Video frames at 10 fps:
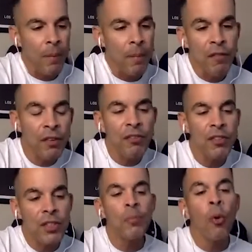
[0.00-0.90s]
if you
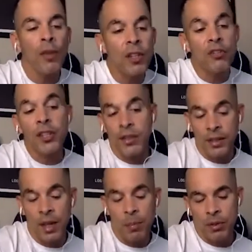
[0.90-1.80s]
listen to more than
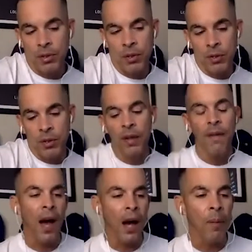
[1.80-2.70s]
just this episode,
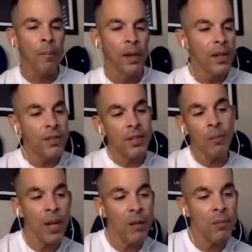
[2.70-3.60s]

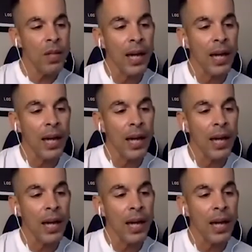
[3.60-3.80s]
sometimes